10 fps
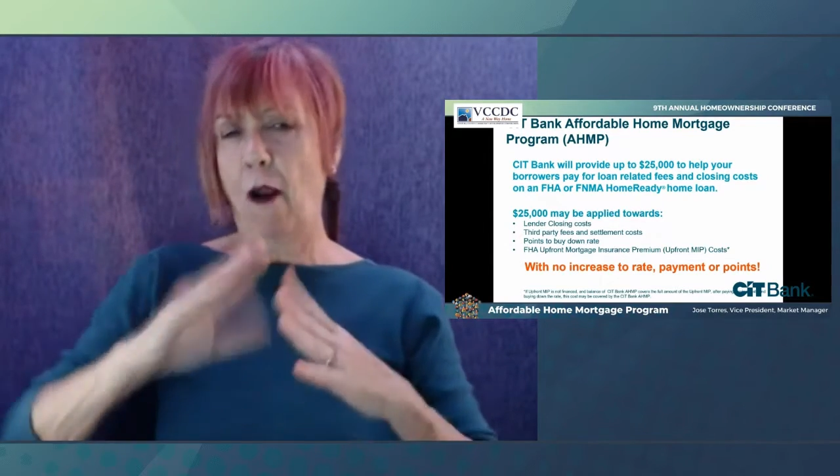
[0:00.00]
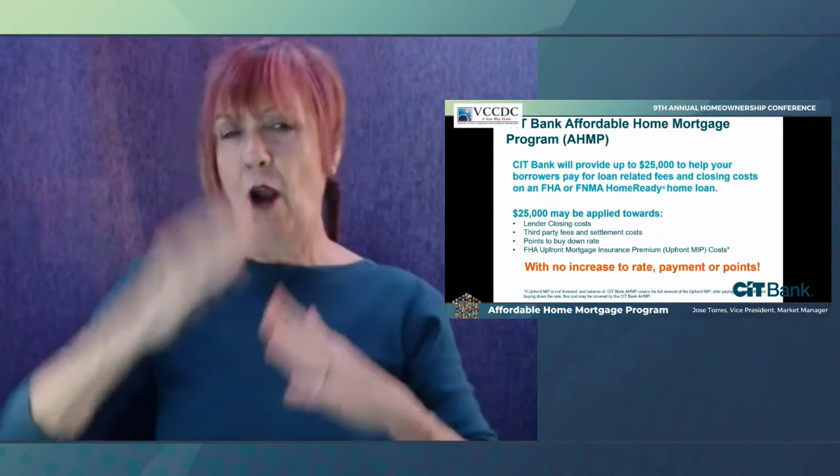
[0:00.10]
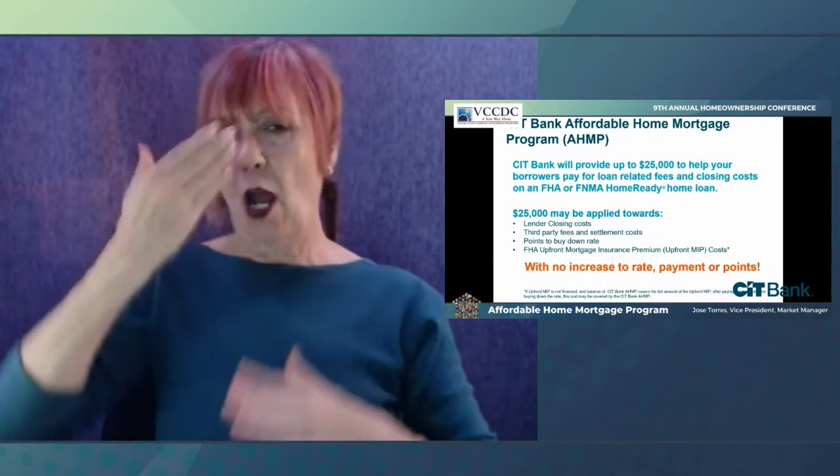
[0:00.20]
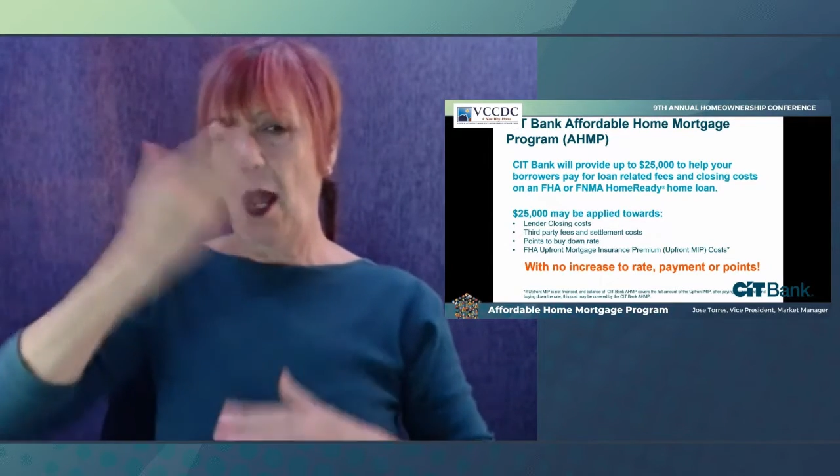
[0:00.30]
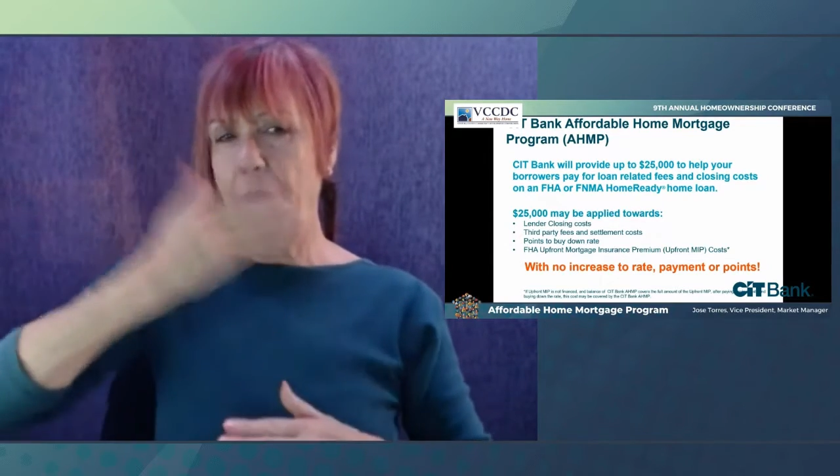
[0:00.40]

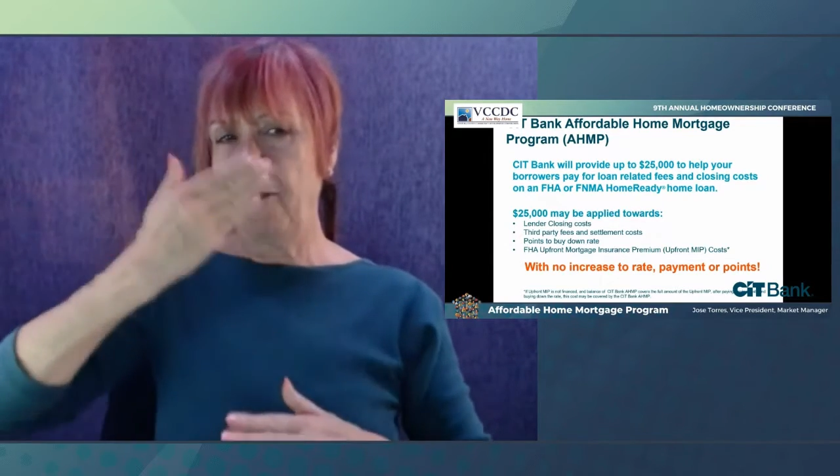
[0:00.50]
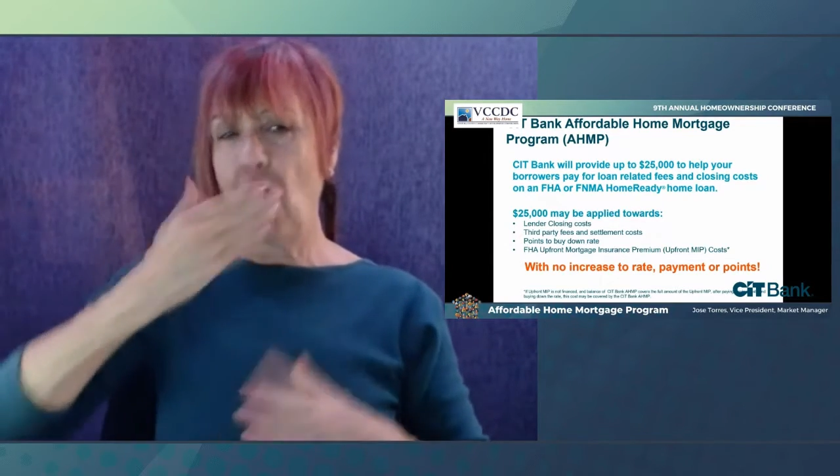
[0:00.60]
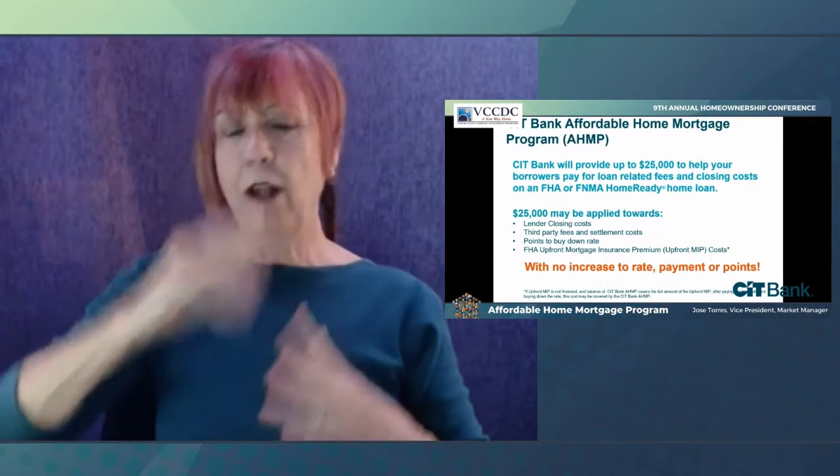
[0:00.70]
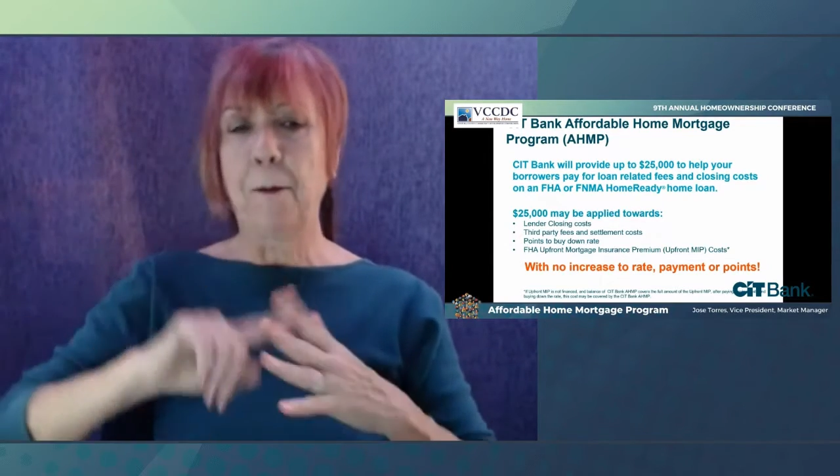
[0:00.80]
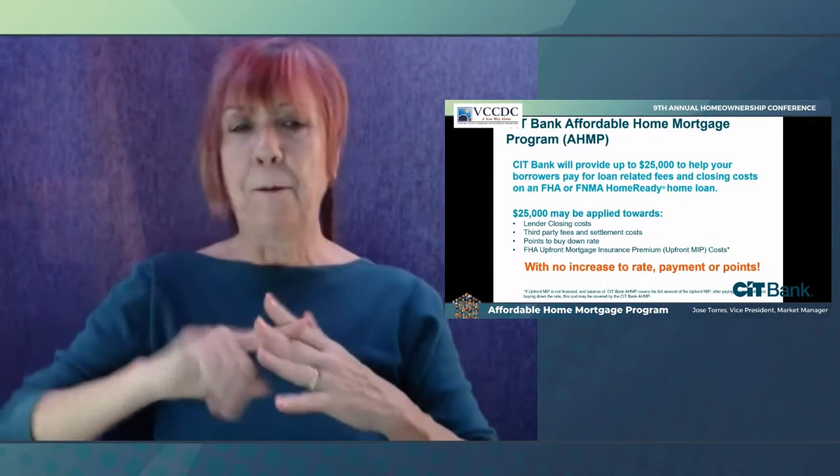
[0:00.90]
FHA
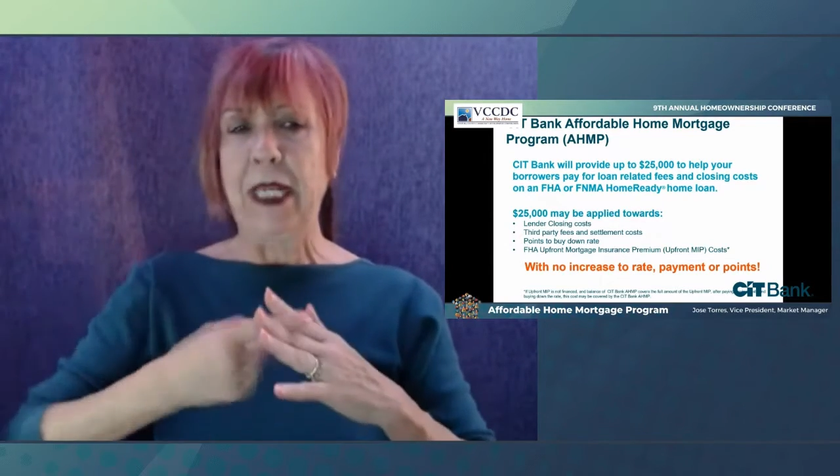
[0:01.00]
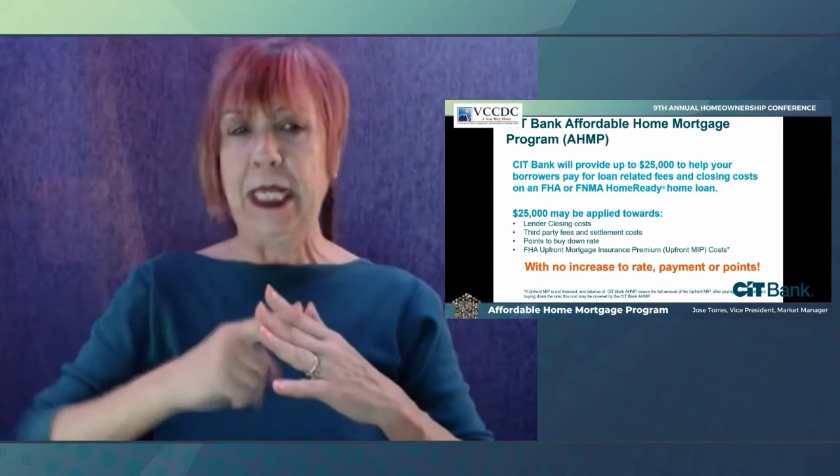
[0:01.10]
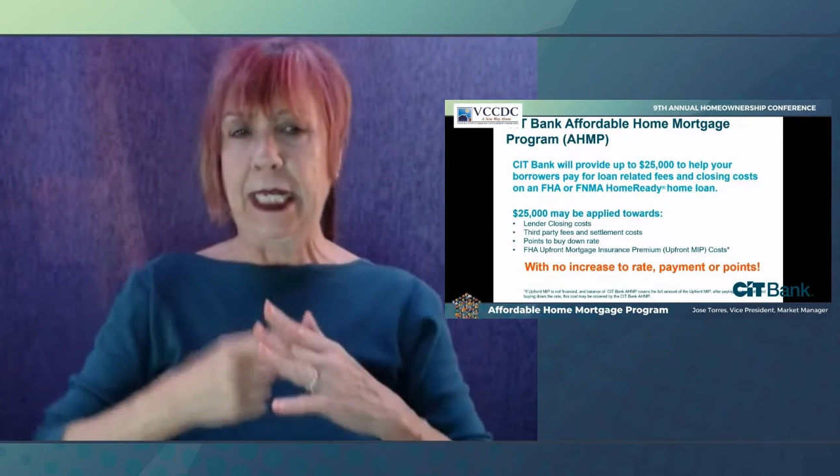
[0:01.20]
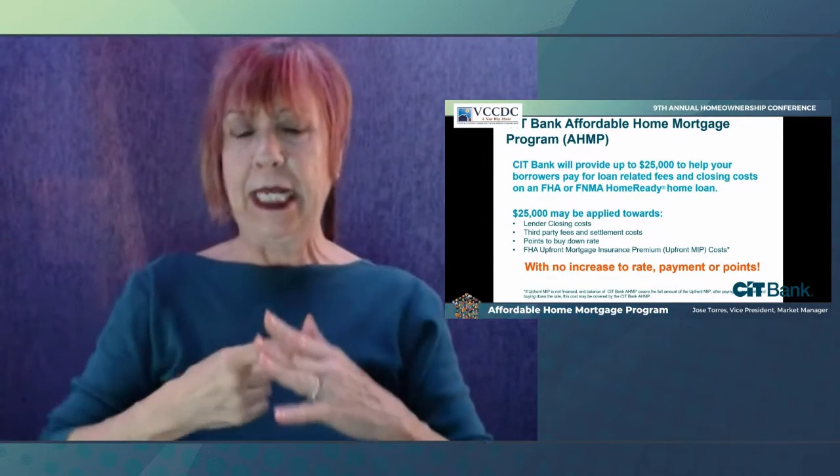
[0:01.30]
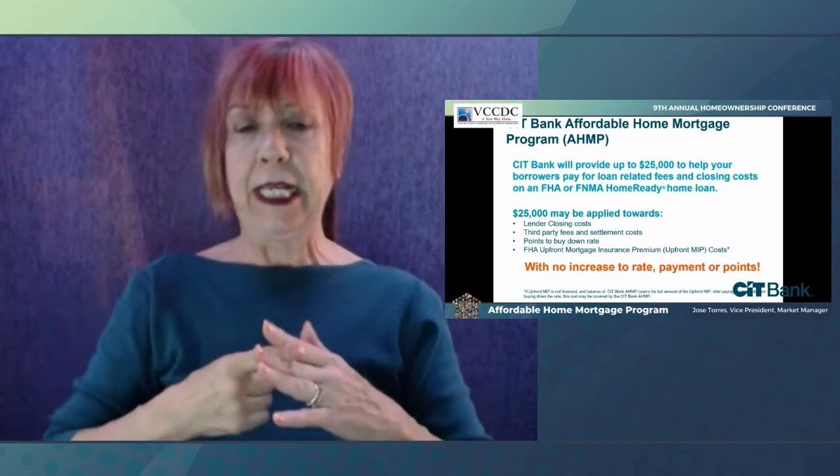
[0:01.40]
program.
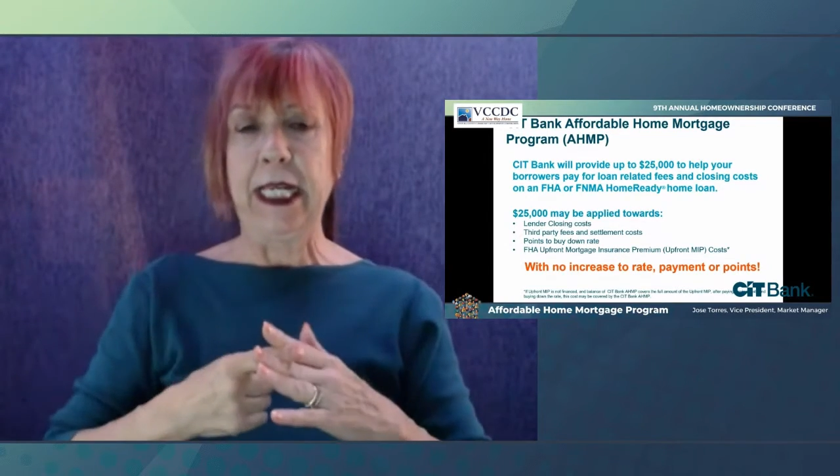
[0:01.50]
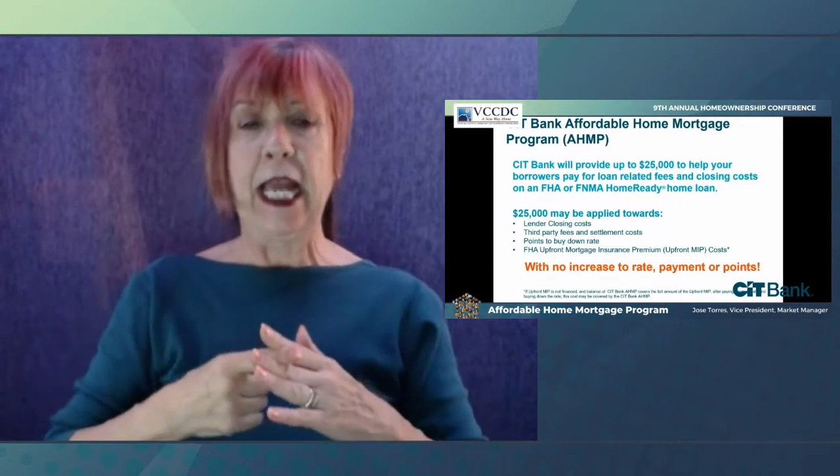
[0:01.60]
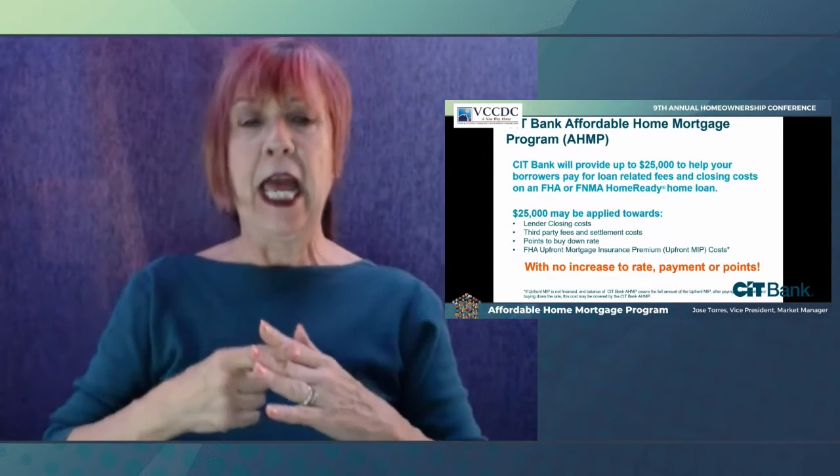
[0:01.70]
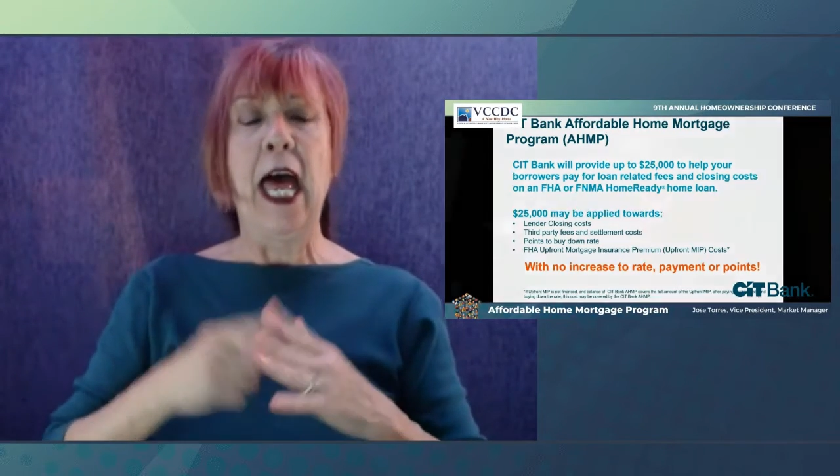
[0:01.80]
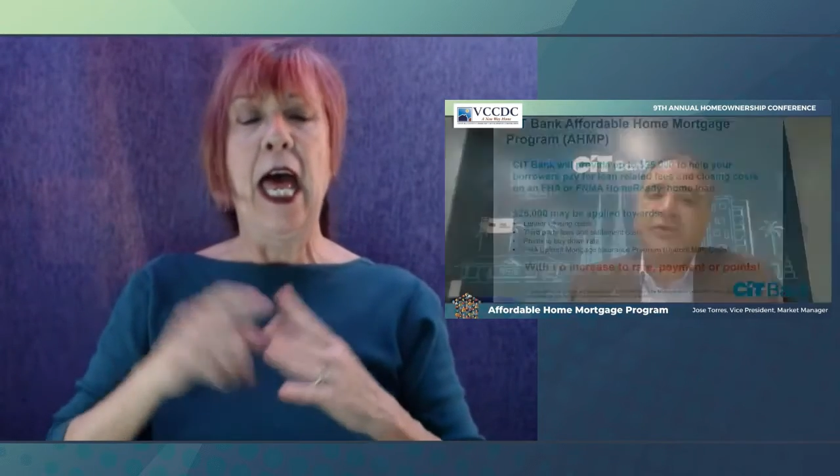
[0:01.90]

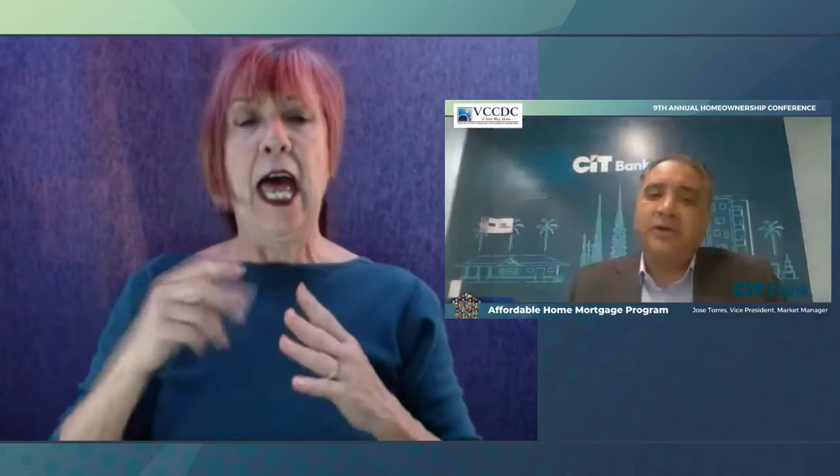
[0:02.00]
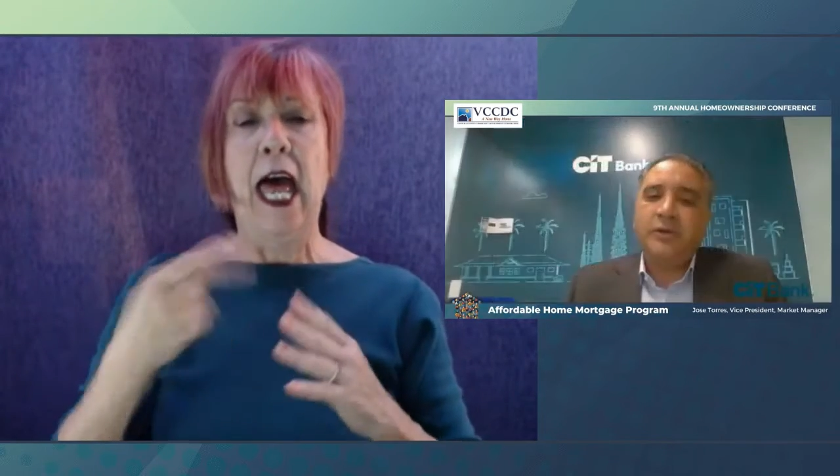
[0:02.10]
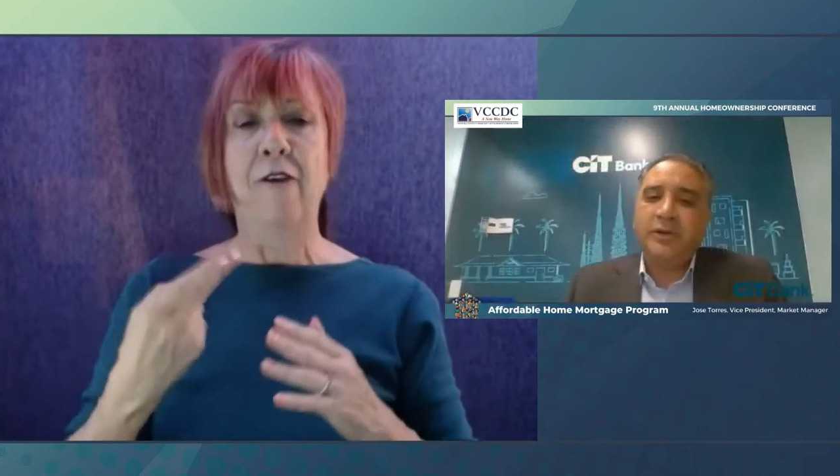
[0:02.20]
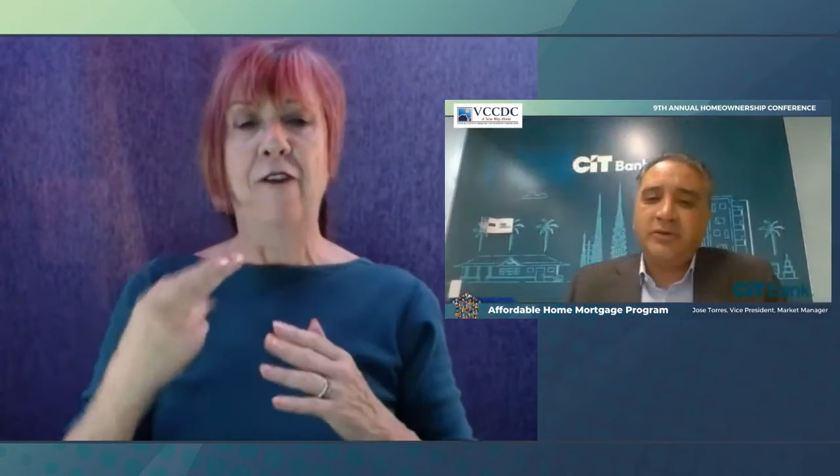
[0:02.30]
There's no